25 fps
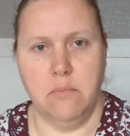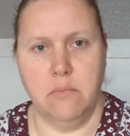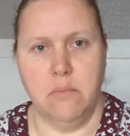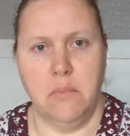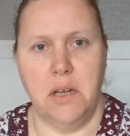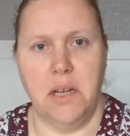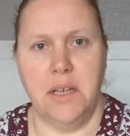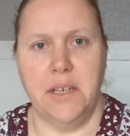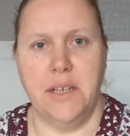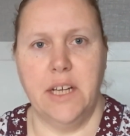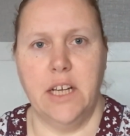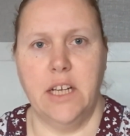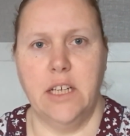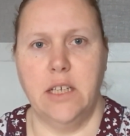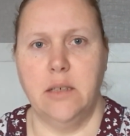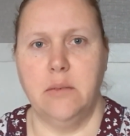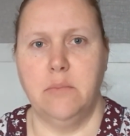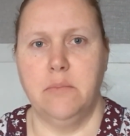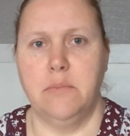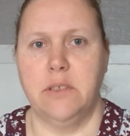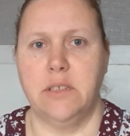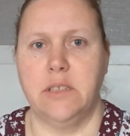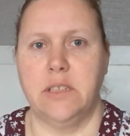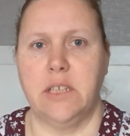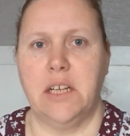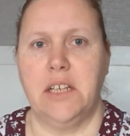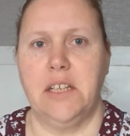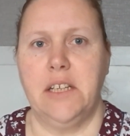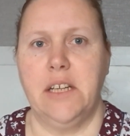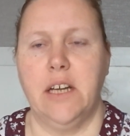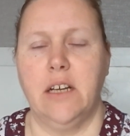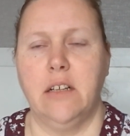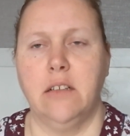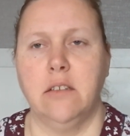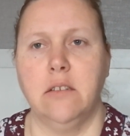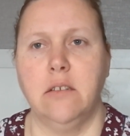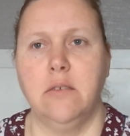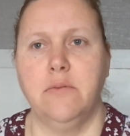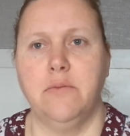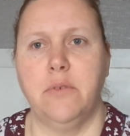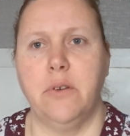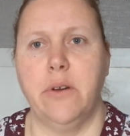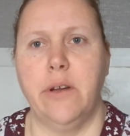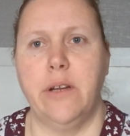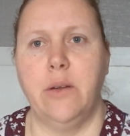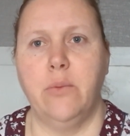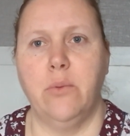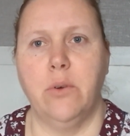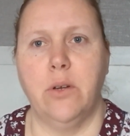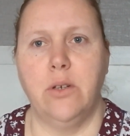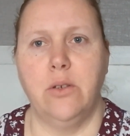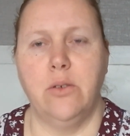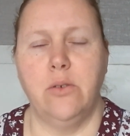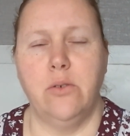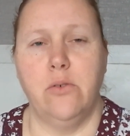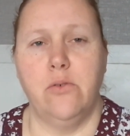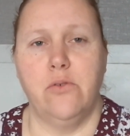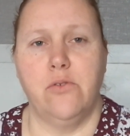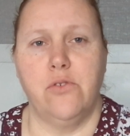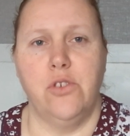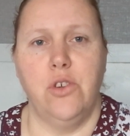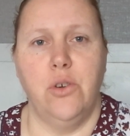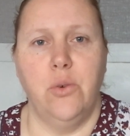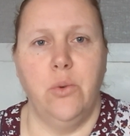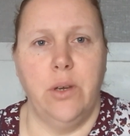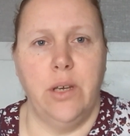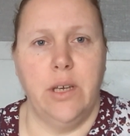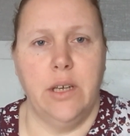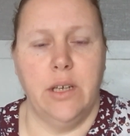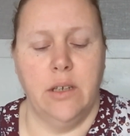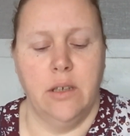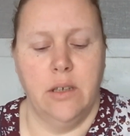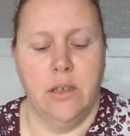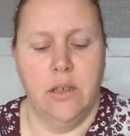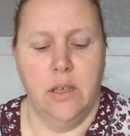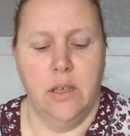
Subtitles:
My name's Danielle, for anyone who's new here,